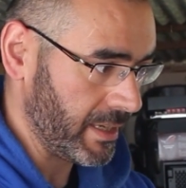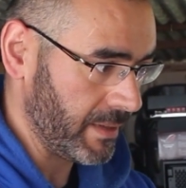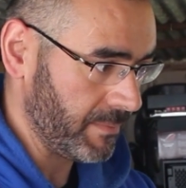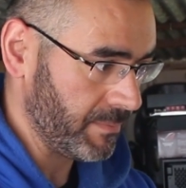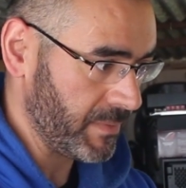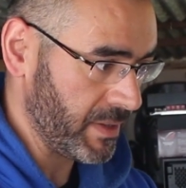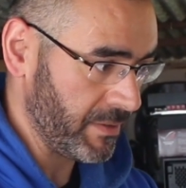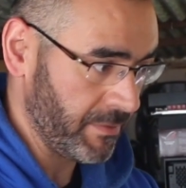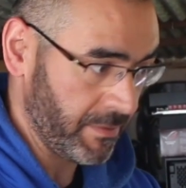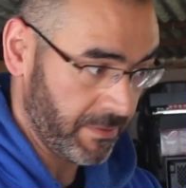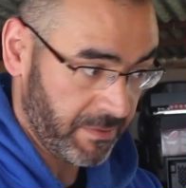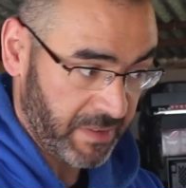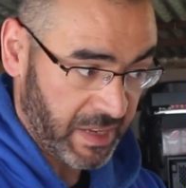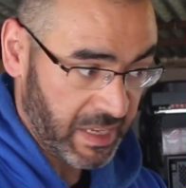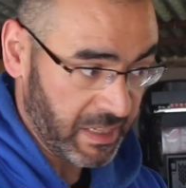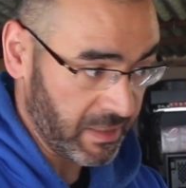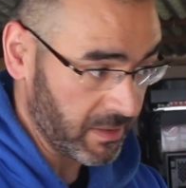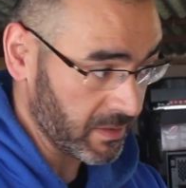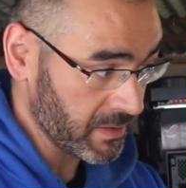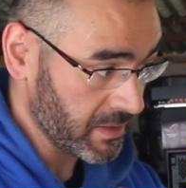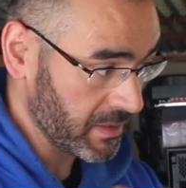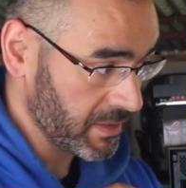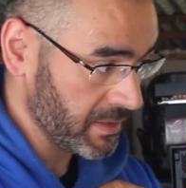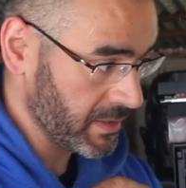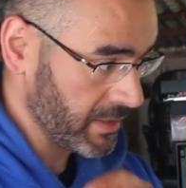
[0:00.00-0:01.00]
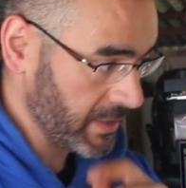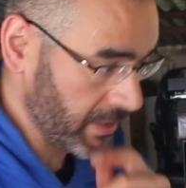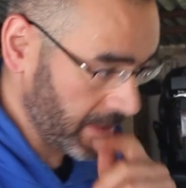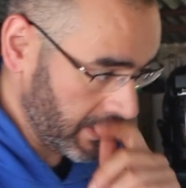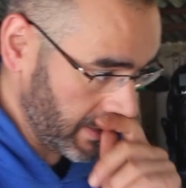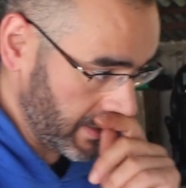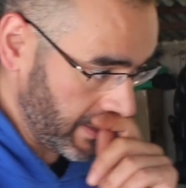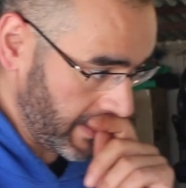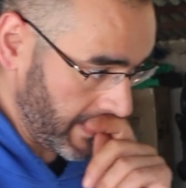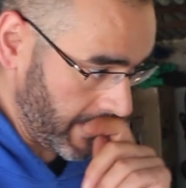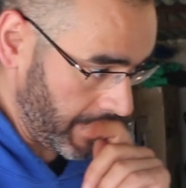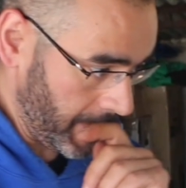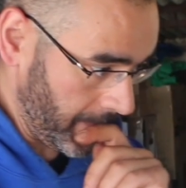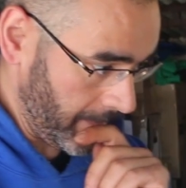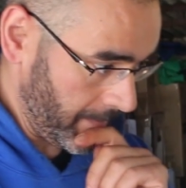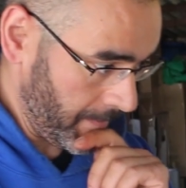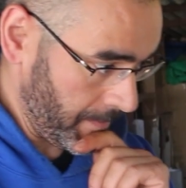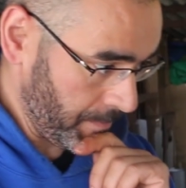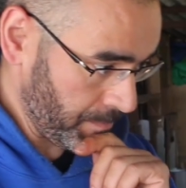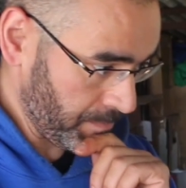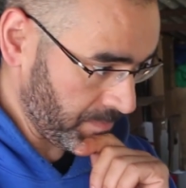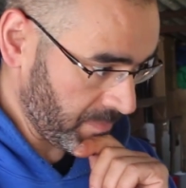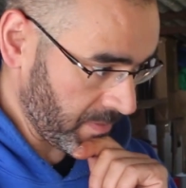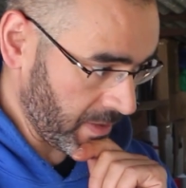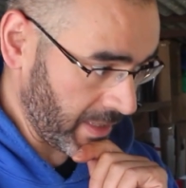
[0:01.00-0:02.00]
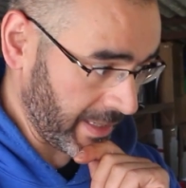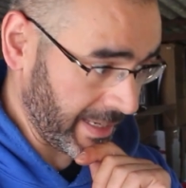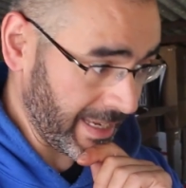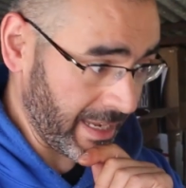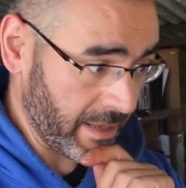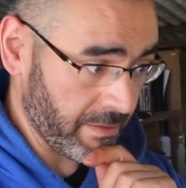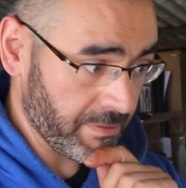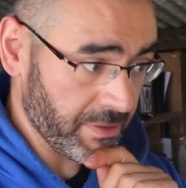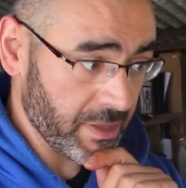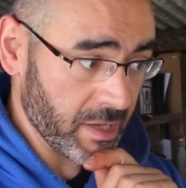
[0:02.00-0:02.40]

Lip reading: never failed. Again,